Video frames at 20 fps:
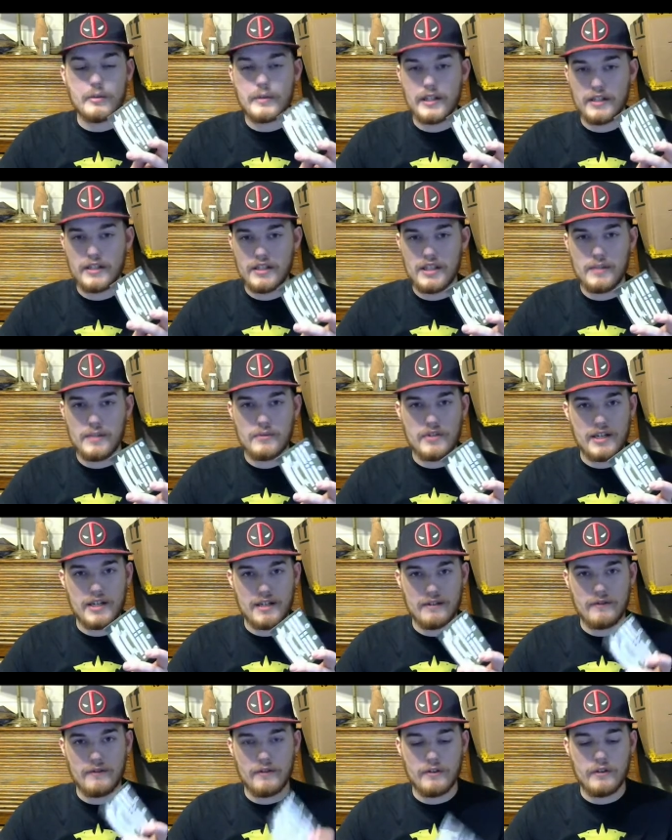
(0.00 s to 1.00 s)
kind of keep
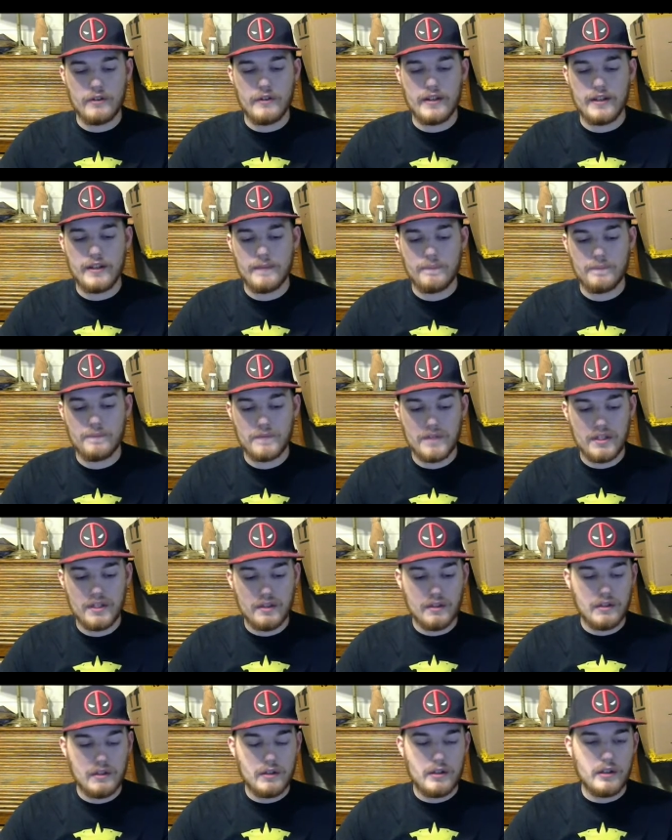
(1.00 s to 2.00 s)
track of all that.
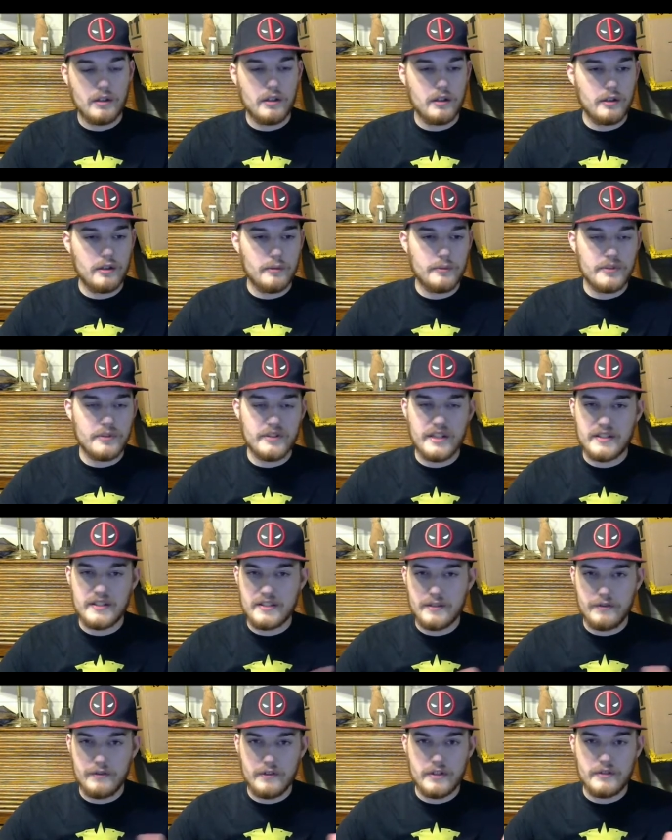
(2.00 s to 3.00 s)
So that's
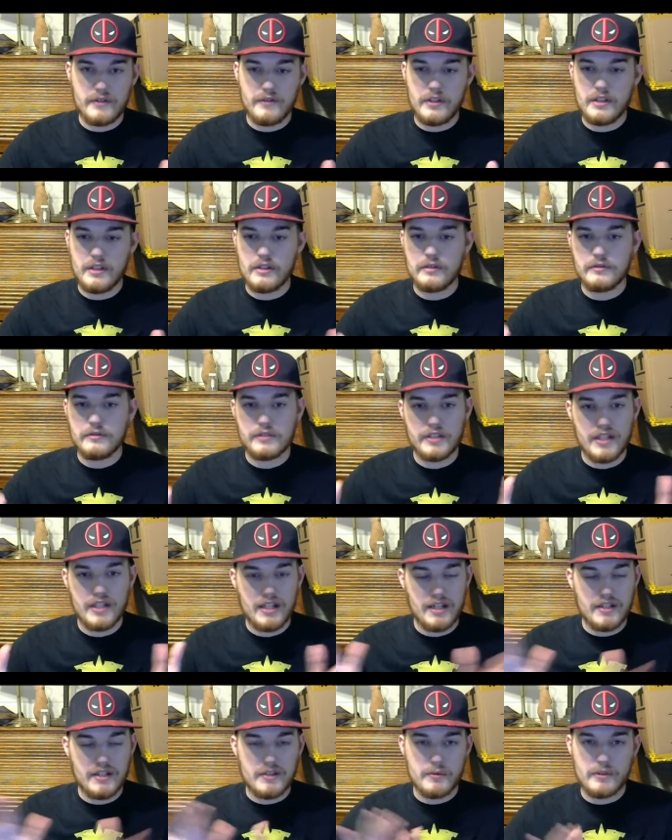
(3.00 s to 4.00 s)
it for this video. Again,
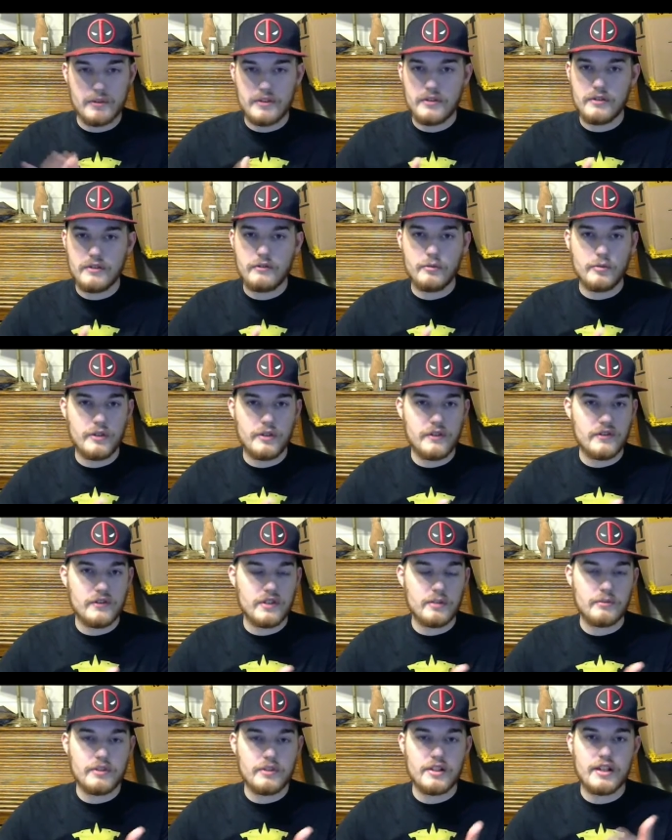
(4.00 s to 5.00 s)
I just wanted to do a brief
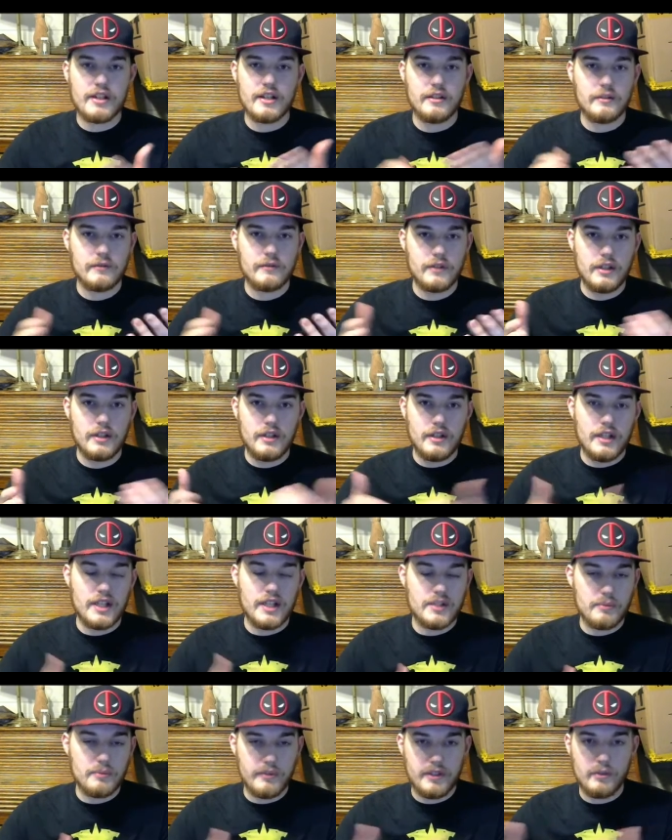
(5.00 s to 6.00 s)
summary, kind of
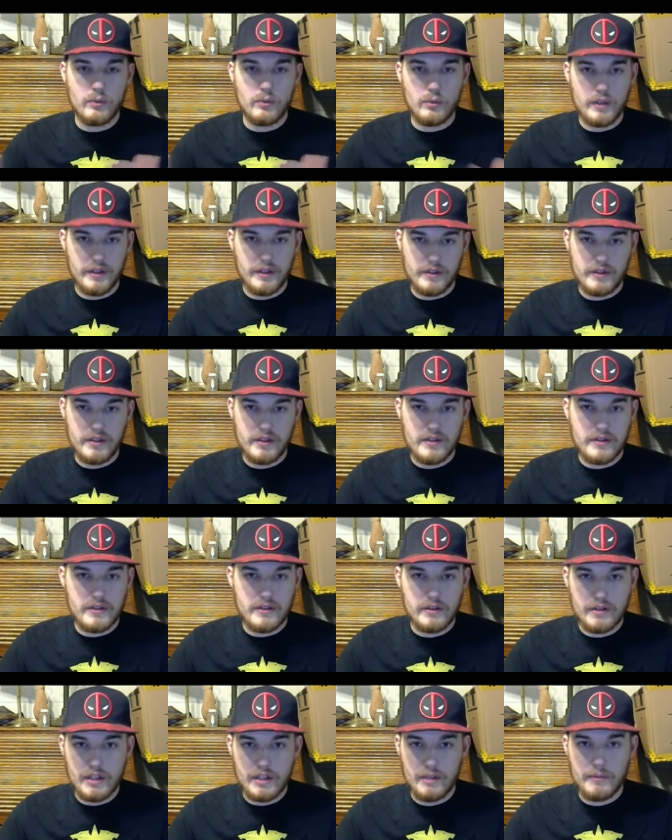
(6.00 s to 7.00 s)
explain what is
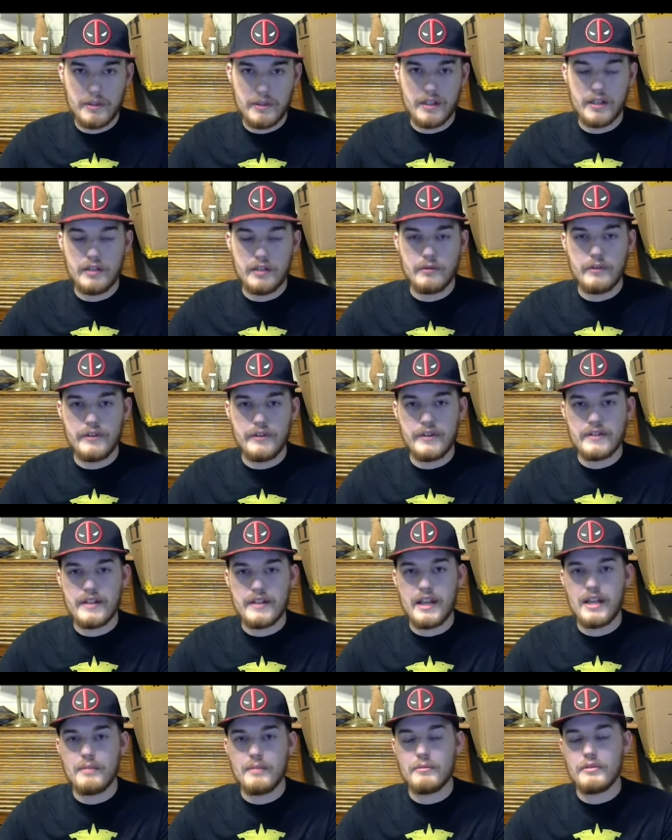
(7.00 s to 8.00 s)
all coming out with this
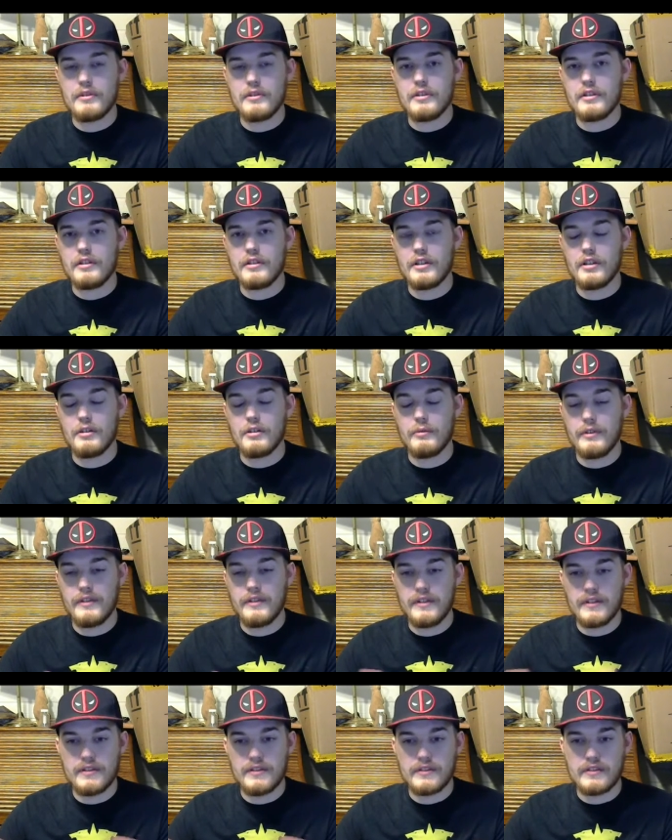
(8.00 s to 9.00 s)
handbook, or with
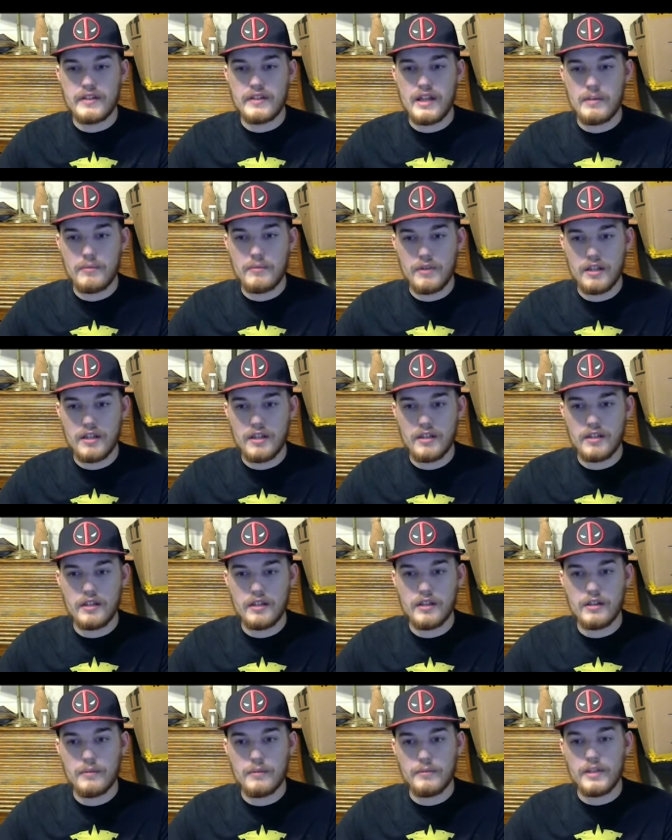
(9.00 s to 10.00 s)
this campaign.
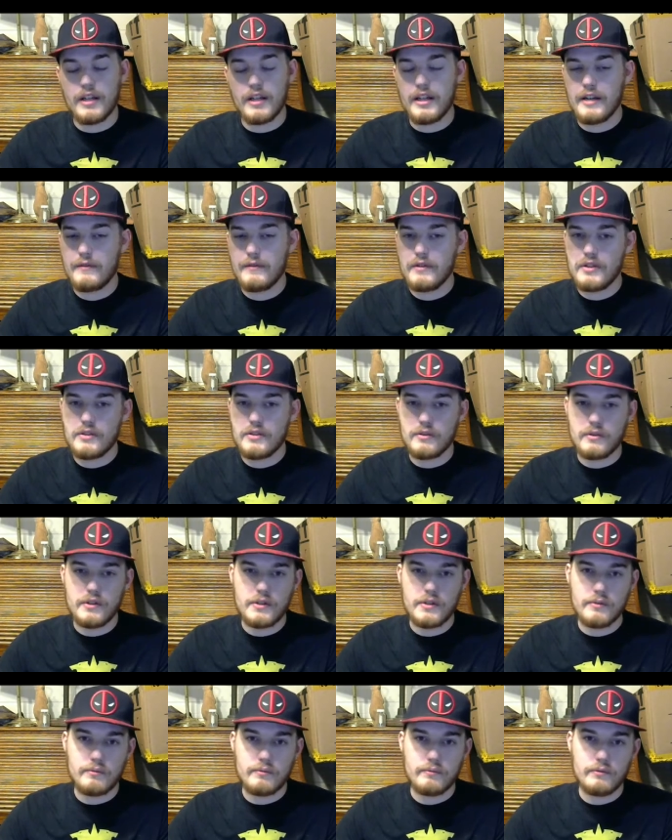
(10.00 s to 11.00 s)
Not every store
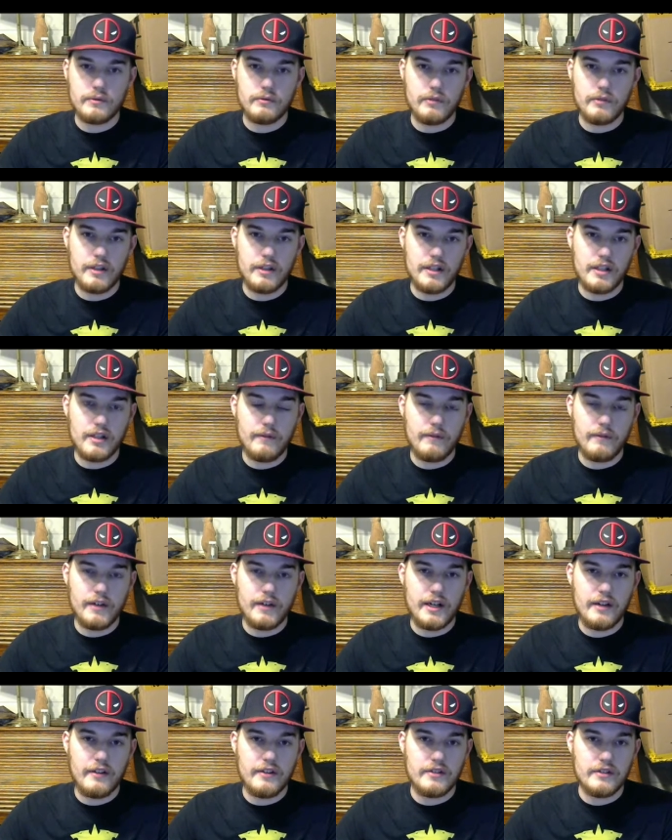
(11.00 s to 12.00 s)
is running it
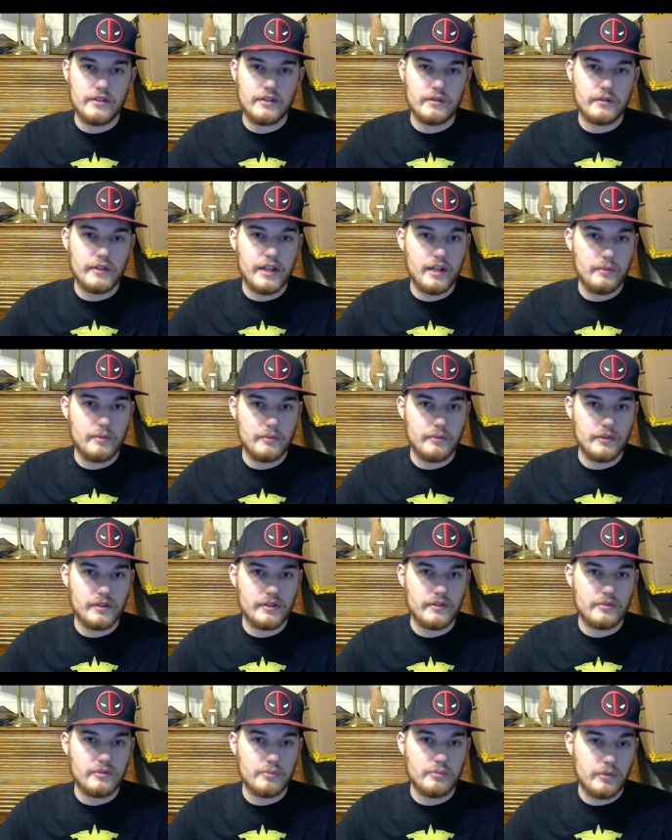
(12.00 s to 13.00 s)
via the general
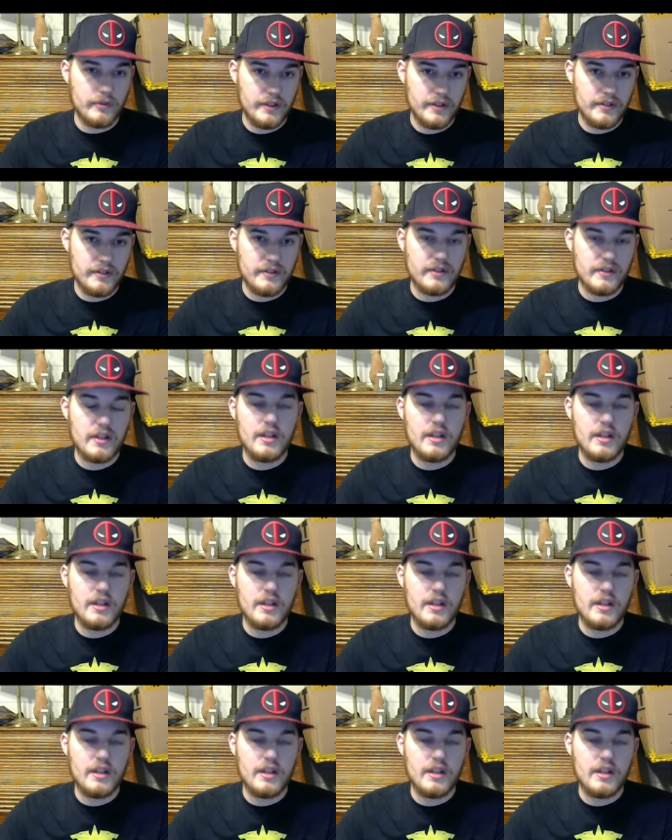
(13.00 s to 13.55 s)
handbook's points